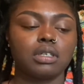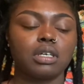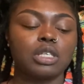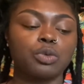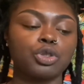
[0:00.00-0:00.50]

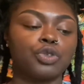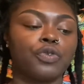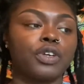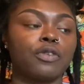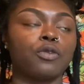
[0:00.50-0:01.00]
Because once you
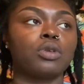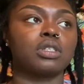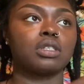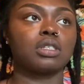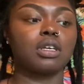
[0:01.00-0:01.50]
feel full in
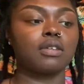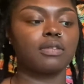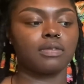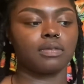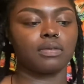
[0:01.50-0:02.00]
self,
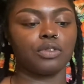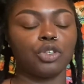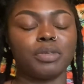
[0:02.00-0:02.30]
you'll